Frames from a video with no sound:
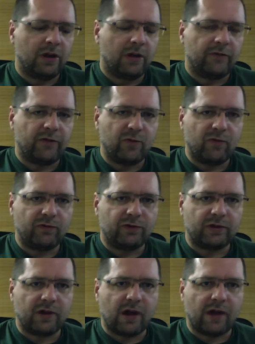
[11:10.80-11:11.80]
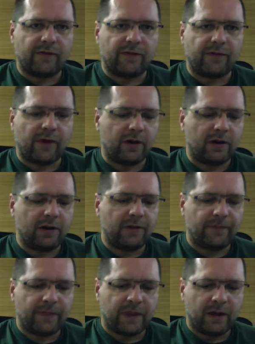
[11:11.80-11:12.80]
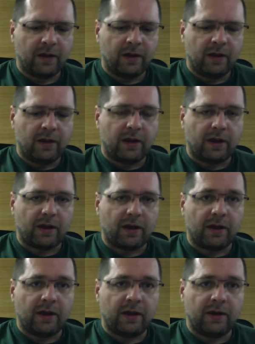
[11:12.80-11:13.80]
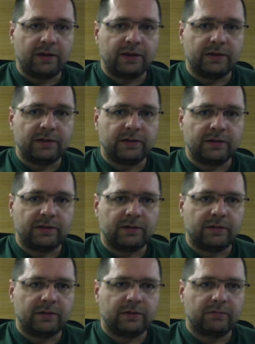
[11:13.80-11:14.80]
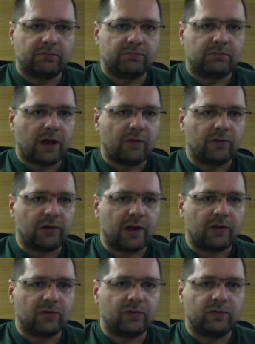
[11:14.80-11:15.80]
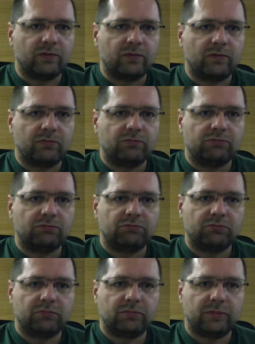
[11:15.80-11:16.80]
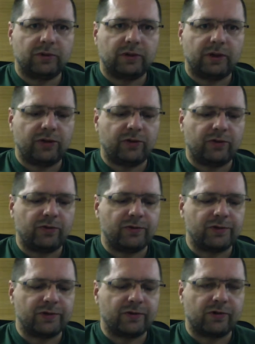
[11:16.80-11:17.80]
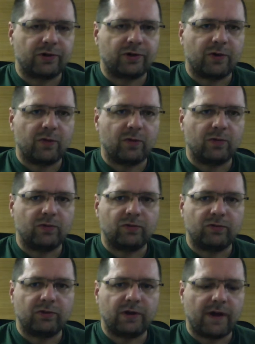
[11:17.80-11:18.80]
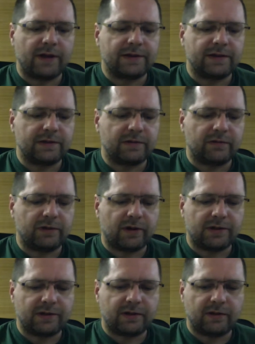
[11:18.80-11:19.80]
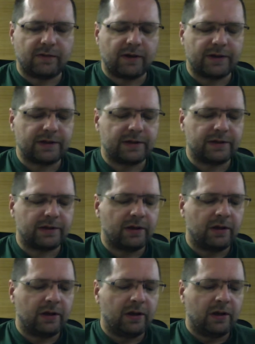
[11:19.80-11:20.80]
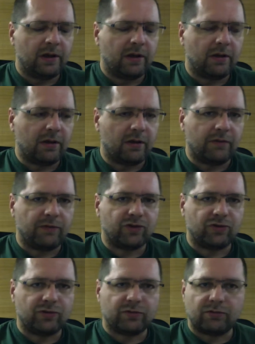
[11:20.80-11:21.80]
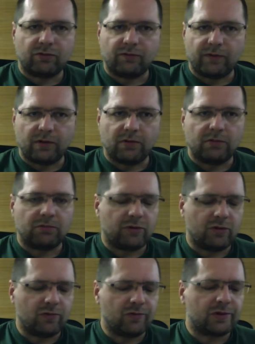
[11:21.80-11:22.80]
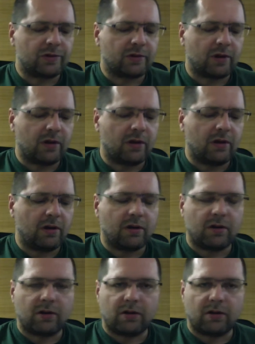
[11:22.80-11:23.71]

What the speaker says: we moved to the hardware finally, and I would like to introduce you or show you two interesting devices, which you will use, I think,